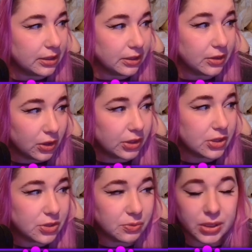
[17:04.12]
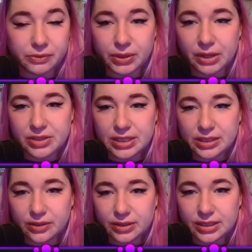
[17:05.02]
the darkest one we have
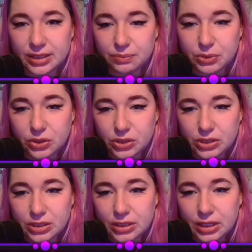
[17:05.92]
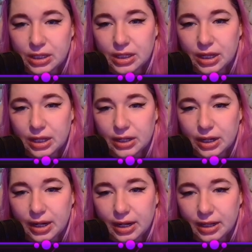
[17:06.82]
seen on the gibbons.
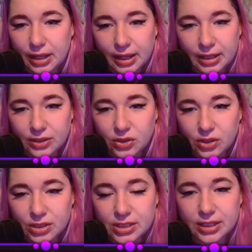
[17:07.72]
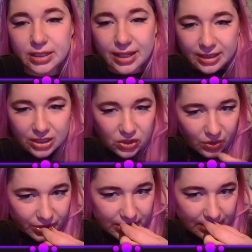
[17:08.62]
Again, dark skin, and the
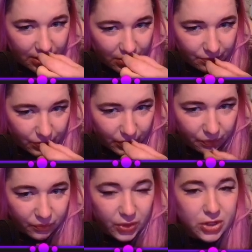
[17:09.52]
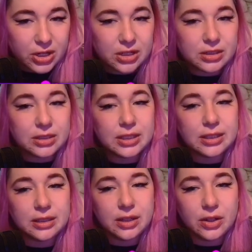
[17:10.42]
nose here are more
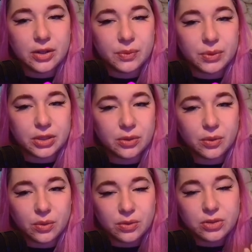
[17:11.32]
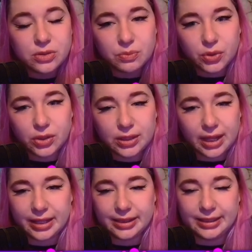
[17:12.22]
vertically with the holes, more
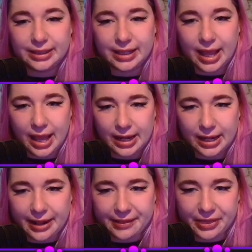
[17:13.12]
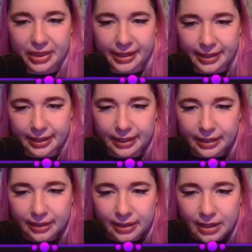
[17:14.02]
like the dad, I
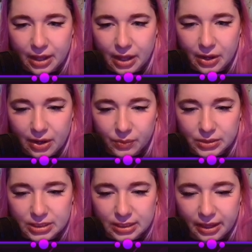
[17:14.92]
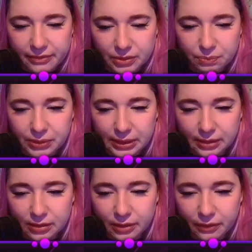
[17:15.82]
think. We still have the
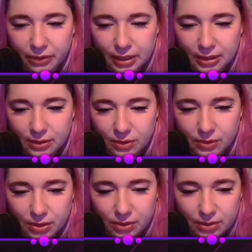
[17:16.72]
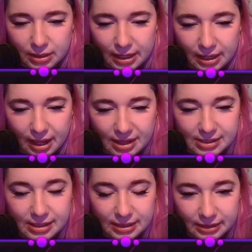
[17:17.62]
beard thing going on, and I
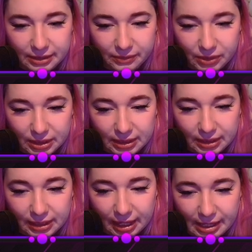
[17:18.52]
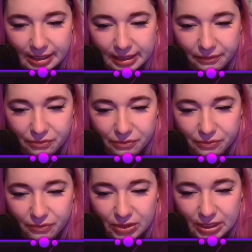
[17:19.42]
actually really like the
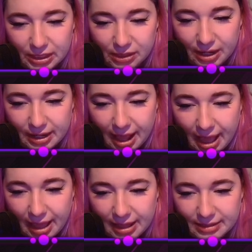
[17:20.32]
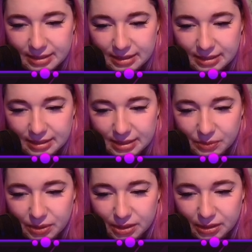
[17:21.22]
feet and hands on this
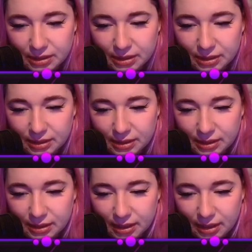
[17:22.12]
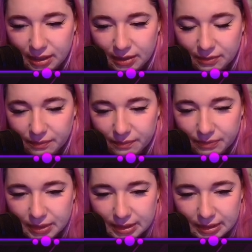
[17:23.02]
one.
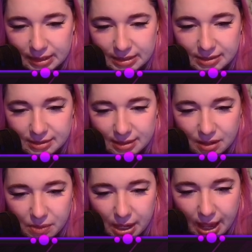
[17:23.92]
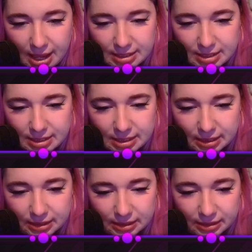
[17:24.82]
It's not
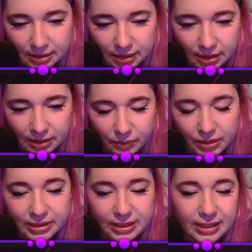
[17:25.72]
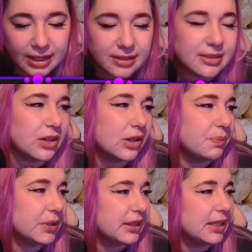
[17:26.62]
plasticky. Well, the nails are,
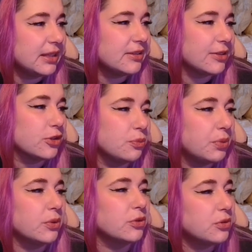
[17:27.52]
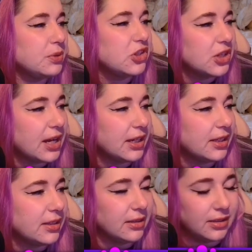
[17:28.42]
but nails are supposed to be
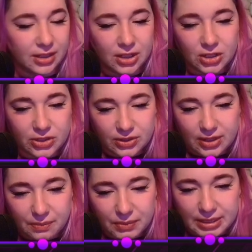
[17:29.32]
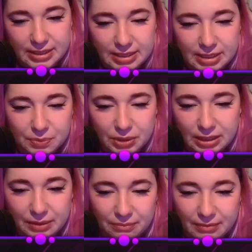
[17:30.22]
shiny. So that makes sense,
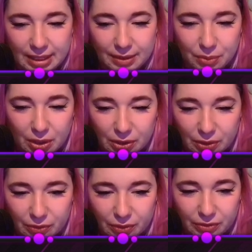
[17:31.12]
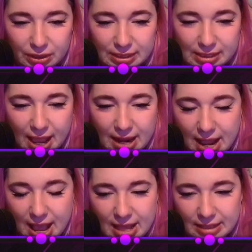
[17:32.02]
but the main part of the feet and
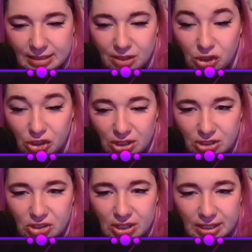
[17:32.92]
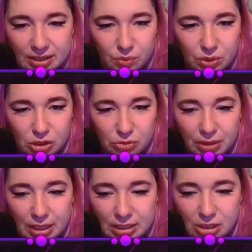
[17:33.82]
hands are not shiny, which
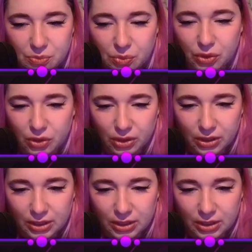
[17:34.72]
makes it more